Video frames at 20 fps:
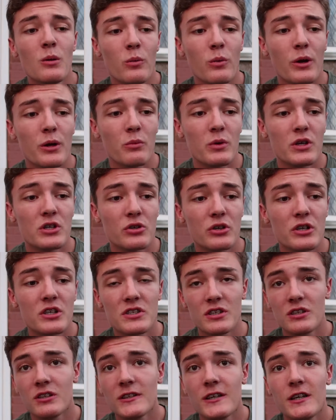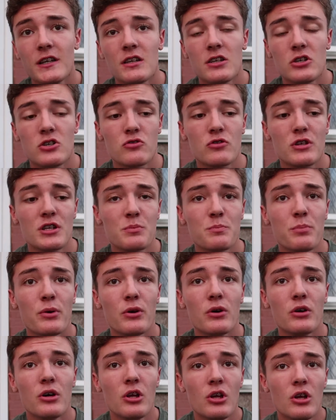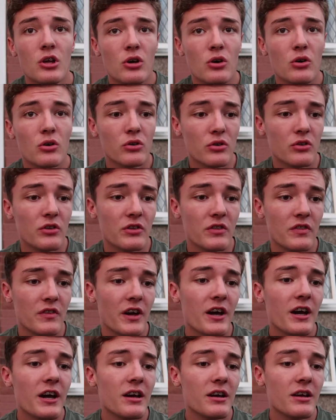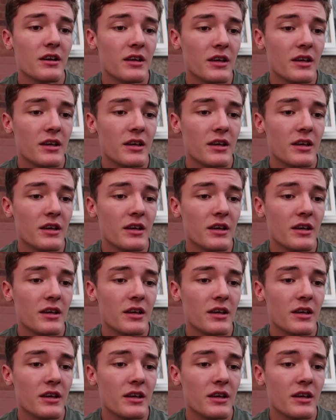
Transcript: when we took it to the Lake District, but other than that,